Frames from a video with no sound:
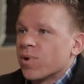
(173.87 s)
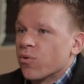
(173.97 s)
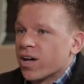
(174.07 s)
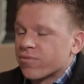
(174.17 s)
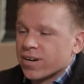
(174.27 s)
My
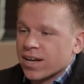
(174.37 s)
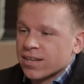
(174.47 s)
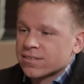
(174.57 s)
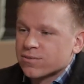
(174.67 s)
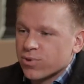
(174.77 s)
wife and
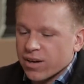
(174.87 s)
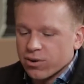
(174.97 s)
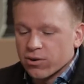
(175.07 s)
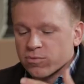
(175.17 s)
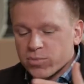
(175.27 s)
I, we have
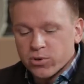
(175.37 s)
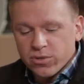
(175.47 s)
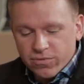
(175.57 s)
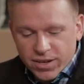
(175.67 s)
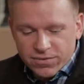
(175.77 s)
our own
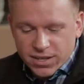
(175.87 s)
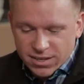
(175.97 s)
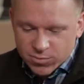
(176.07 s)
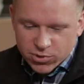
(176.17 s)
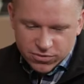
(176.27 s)
booth
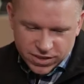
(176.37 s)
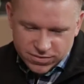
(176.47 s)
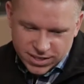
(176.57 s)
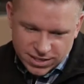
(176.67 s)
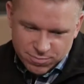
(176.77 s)
50
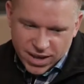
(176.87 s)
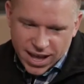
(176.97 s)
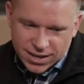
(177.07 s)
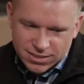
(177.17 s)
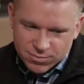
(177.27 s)
in the
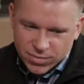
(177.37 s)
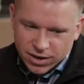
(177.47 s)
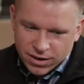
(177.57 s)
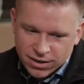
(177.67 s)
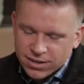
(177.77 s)
back in the
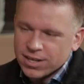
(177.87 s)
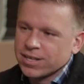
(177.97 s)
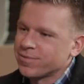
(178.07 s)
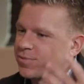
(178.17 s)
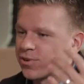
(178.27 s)
bar.
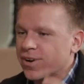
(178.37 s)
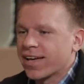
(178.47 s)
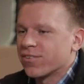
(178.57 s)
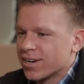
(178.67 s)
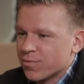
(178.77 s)
We don't
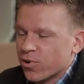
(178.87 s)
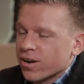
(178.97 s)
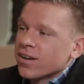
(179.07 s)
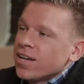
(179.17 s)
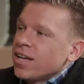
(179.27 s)
have it anymore.